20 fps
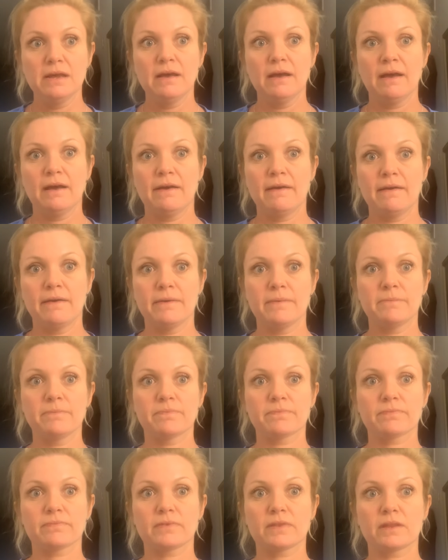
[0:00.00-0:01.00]
And
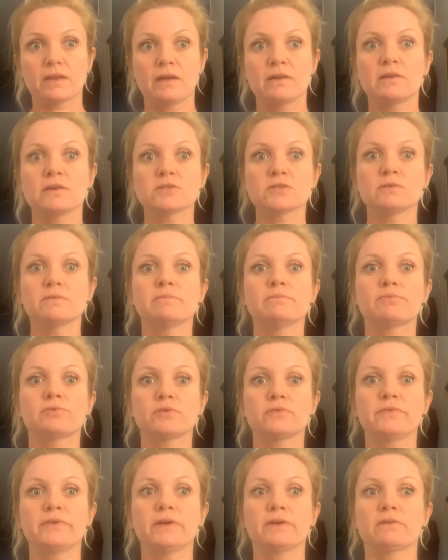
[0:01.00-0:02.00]
also
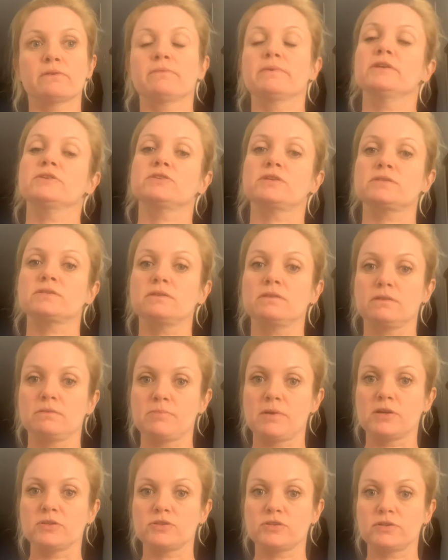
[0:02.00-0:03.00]
improving or readjusting their
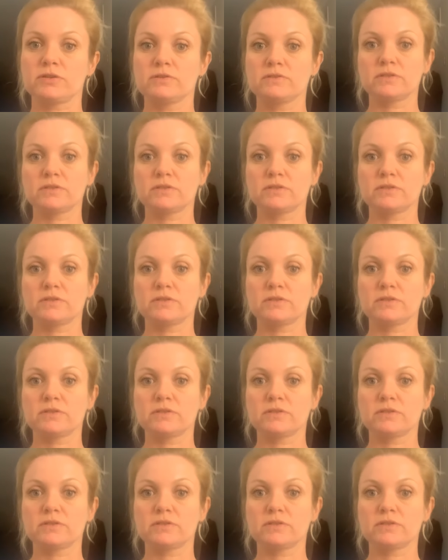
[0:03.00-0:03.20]
posture.